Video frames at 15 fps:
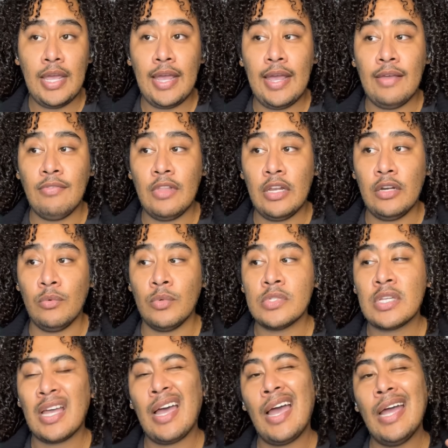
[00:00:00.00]
And then it was
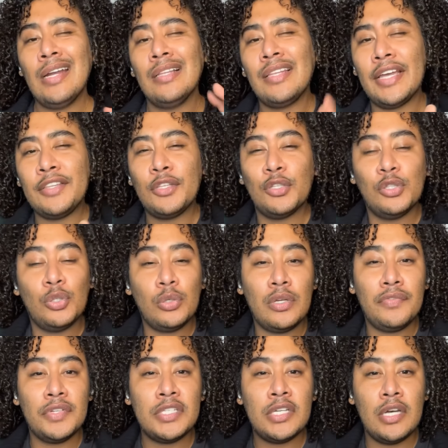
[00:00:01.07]
kind of like the Louis
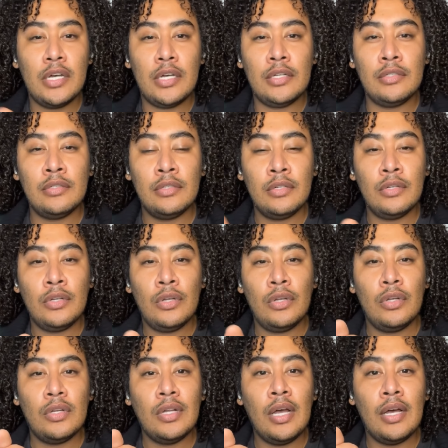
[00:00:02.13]
Vuitton
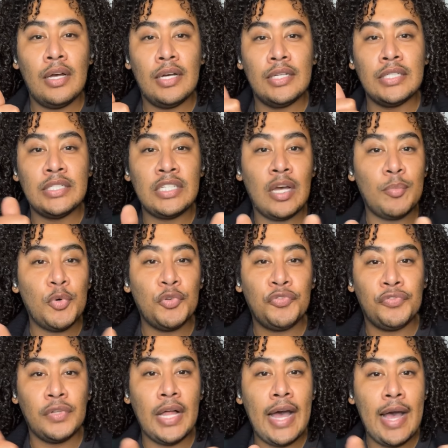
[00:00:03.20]
double
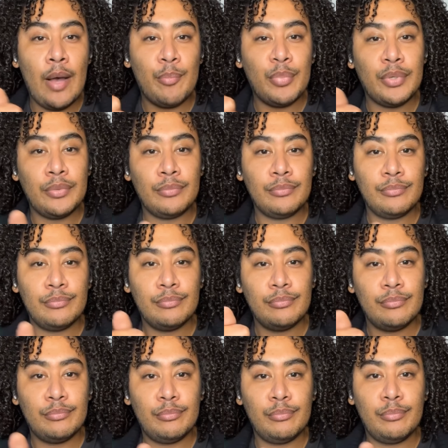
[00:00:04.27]
flap
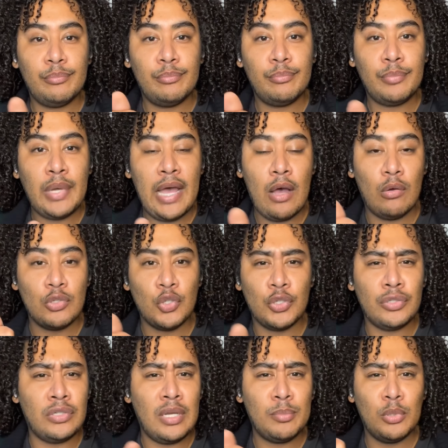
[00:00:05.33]
pouch or
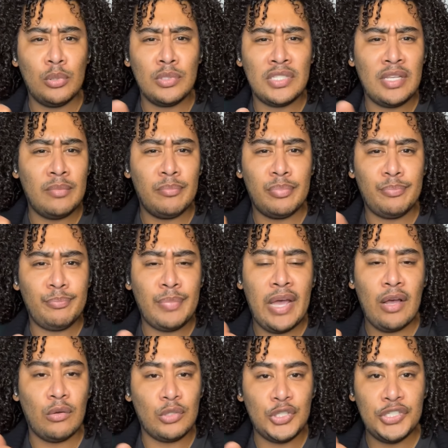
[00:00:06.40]
double zip
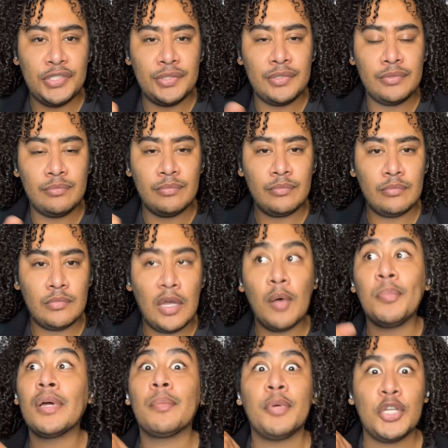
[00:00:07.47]
pouch. I'll
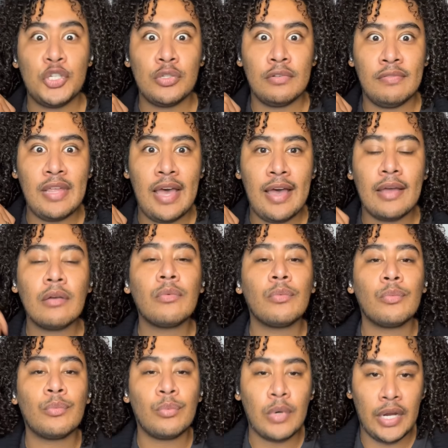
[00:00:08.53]
put a picture of that
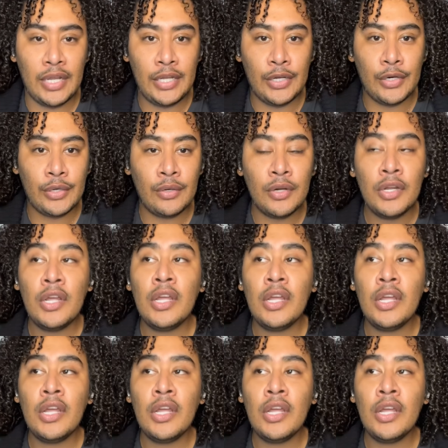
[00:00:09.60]
right here.